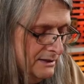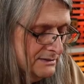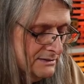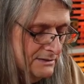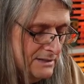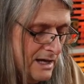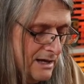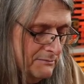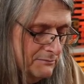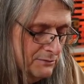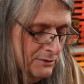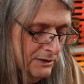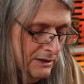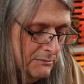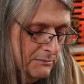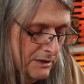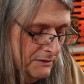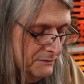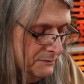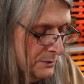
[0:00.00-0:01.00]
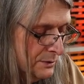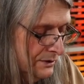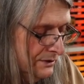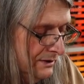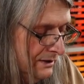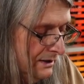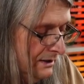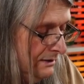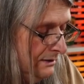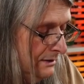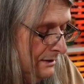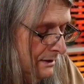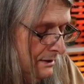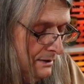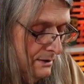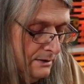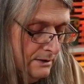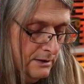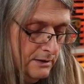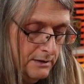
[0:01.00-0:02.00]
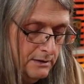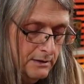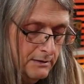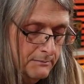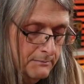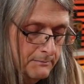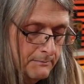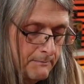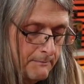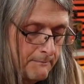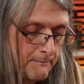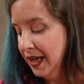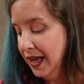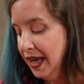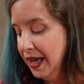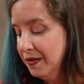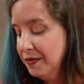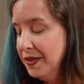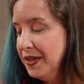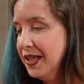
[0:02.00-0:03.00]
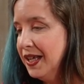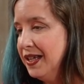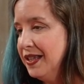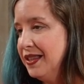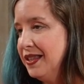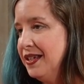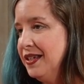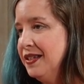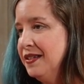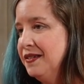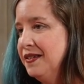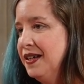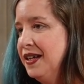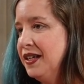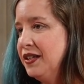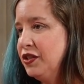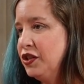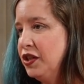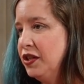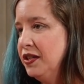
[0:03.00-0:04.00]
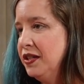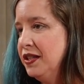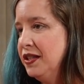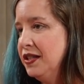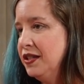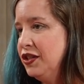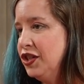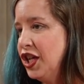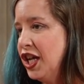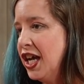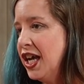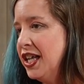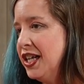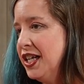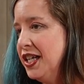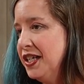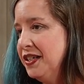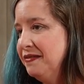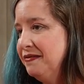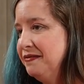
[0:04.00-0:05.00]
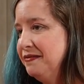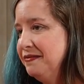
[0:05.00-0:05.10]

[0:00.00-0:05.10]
It's not really my forte. Um, Ah, we like the interaction and well, chatting. additionally, I'm